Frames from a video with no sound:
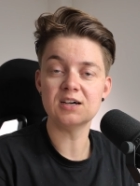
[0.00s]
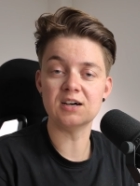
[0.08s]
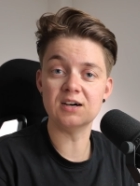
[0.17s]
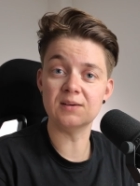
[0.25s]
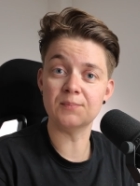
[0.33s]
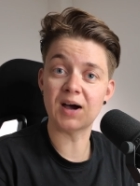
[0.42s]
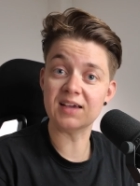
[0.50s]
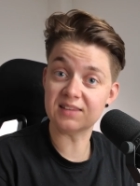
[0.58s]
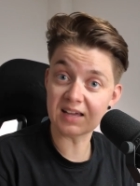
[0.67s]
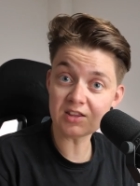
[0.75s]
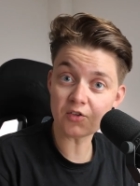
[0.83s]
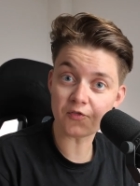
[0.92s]
um,
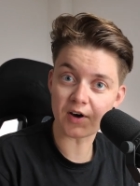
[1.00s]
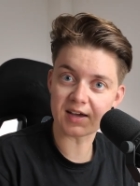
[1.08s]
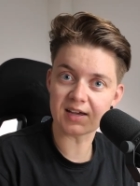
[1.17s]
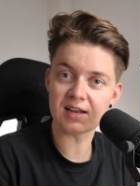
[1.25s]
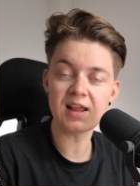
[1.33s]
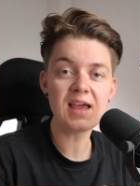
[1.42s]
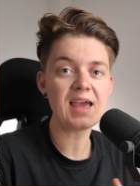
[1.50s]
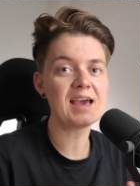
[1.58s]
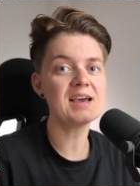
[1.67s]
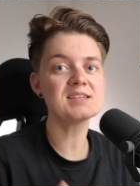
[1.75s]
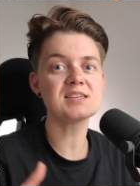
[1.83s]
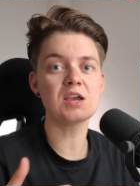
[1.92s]
identify it
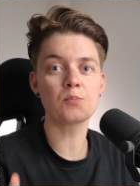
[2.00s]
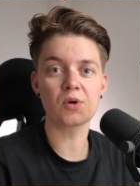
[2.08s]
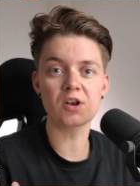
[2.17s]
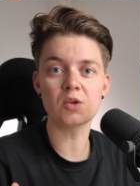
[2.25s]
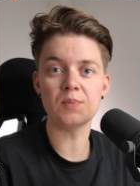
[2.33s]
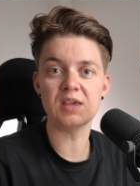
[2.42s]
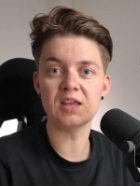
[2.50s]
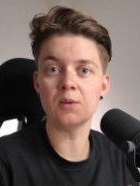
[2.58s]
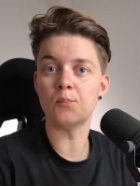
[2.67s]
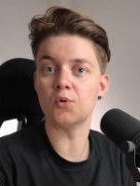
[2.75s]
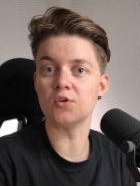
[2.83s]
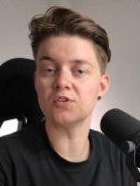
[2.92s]
as a product being
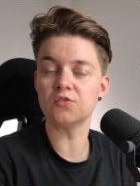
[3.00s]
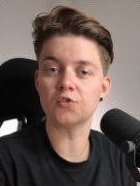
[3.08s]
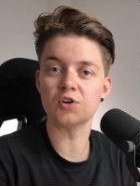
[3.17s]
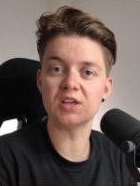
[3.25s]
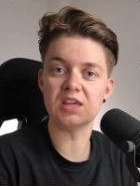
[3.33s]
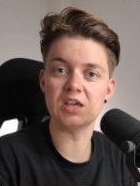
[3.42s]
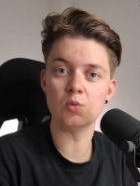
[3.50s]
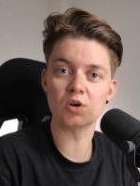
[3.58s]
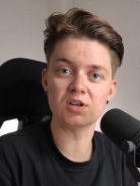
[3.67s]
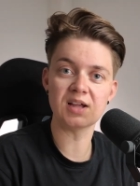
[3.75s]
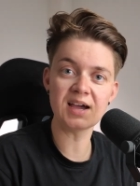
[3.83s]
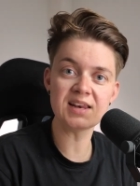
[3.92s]
important for the
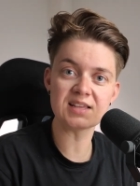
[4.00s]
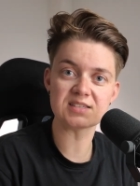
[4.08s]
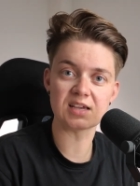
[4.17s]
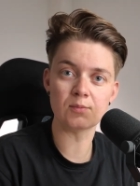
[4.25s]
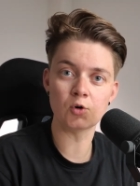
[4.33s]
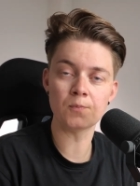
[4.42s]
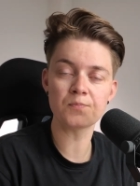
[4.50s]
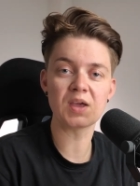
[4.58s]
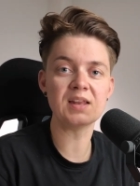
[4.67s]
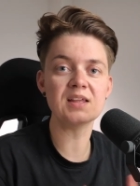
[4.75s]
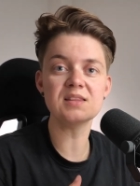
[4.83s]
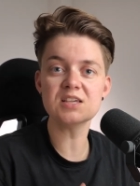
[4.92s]
keyword dining table.
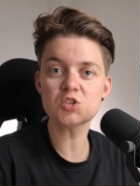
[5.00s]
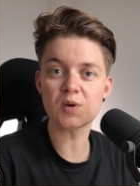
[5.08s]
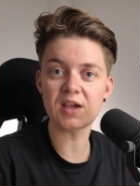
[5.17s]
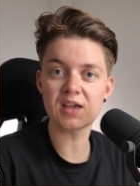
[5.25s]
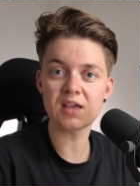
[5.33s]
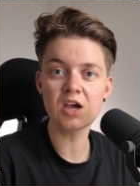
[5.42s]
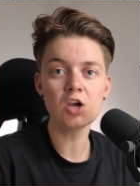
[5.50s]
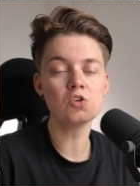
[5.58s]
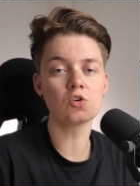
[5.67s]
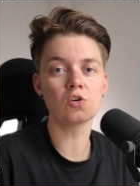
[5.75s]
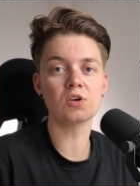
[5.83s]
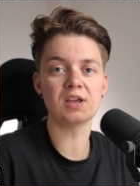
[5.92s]
And in this way,
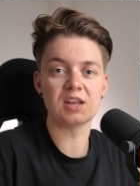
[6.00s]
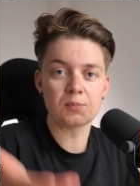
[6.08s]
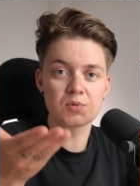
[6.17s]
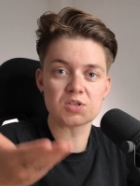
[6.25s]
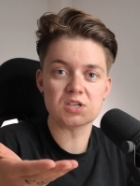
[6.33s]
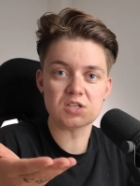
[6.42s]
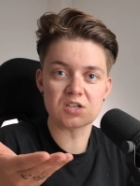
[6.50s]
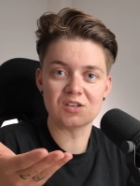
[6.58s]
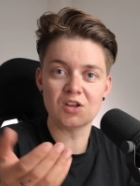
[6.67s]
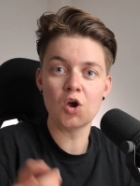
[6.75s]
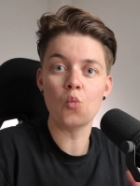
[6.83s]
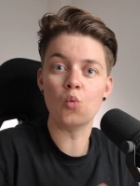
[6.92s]
your organic position
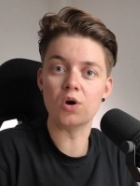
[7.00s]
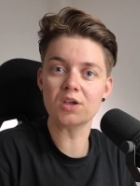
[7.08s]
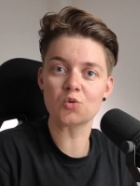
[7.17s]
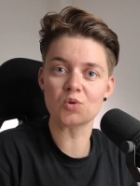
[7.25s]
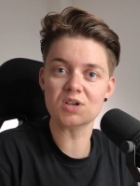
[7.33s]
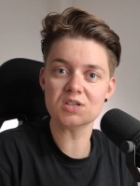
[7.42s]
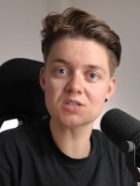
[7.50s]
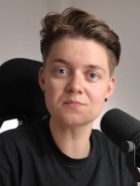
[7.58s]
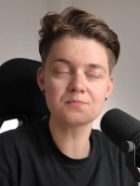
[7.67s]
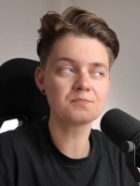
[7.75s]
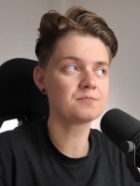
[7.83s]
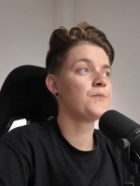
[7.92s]
will increase.
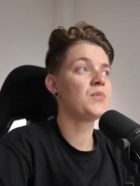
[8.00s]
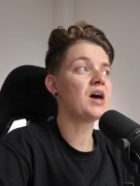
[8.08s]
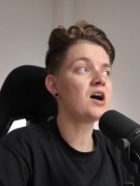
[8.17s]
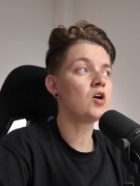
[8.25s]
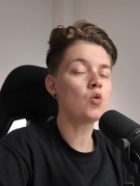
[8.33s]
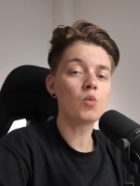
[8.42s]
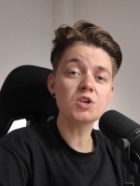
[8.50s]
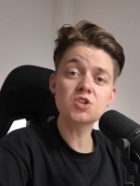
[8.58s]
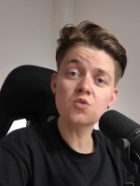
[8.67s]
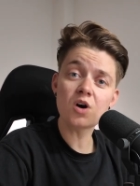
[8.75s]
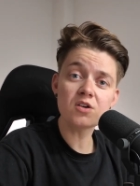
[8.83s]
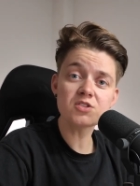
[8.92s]
Now, what
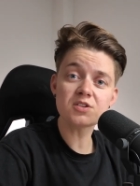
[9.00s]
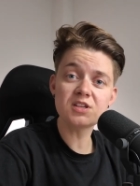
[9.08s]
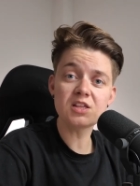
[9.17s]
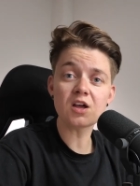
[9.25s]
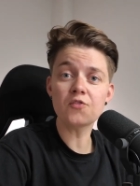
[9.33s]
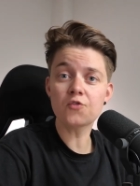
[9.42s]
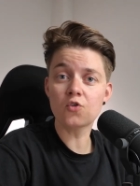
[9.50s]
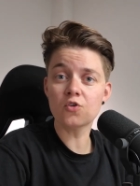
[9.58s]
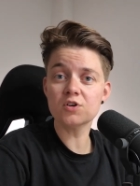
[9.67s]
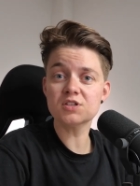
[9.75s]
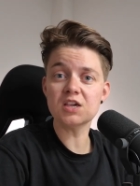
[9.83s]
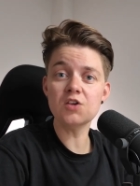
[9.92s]
you also need, of
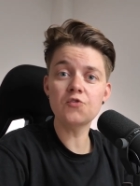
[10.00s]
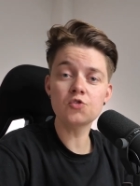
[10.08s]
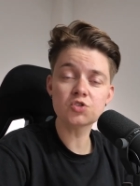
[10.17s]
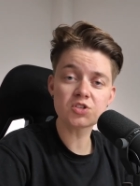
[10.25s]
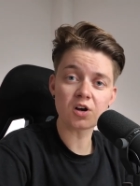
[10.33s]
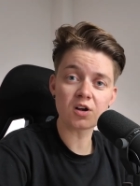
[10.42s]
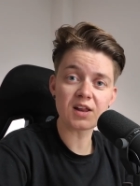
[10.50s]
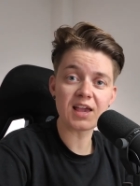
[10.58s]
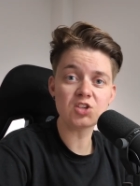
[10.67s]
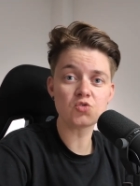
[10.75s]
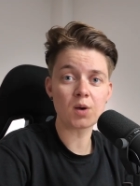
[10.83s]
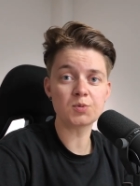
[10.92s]
course, if you start a
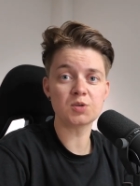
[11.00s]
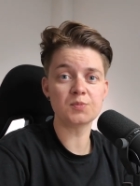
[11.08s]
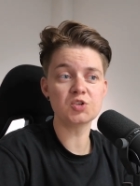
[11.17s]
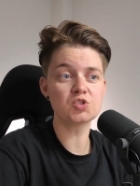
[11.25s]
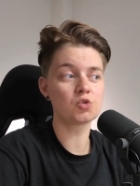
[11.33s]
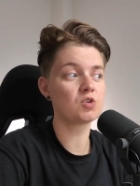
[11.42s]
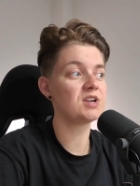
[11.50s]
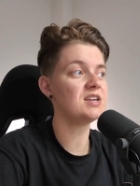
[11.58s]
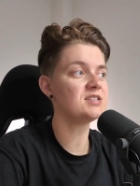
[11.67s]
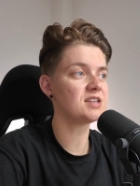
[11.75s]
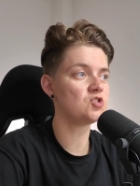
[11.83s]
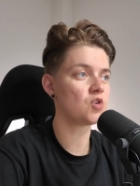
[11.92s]
dropshipping store
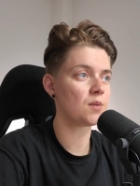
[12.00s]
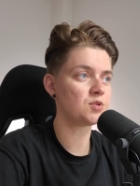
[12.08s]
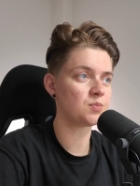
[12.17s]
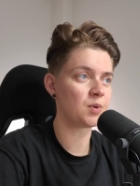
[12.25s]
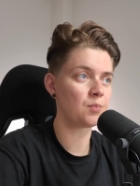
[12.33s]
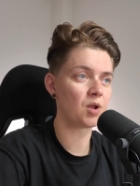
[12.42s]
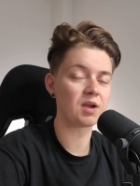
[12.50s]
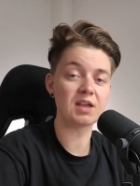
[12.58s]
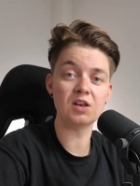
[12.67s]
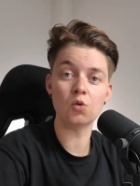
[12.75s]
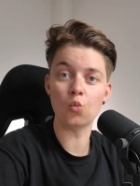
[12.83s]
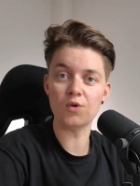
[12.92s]
is a dropshipping
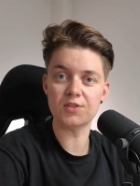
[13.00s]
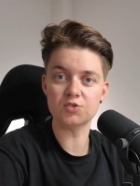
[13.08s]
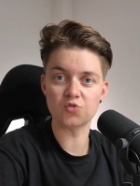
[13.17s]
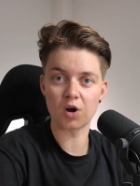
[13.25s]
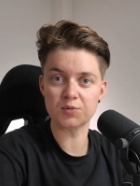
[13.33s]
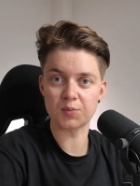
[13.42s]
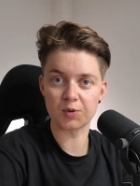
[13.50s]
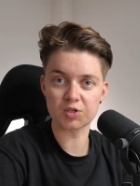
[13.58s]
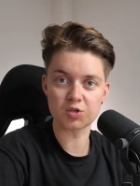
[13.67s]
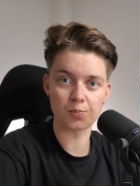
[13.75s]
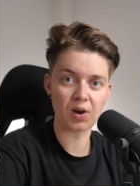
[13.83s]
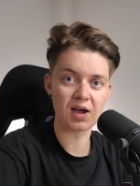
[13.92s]
plugin with a dropshipping
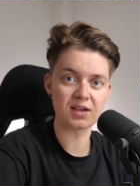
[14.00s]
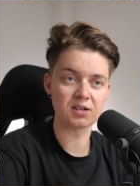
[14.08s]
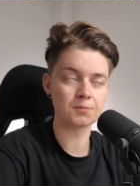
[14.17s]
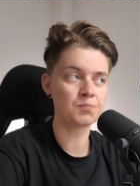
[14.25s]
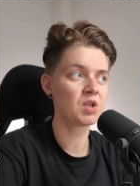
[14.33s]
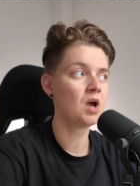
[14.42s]
supplier.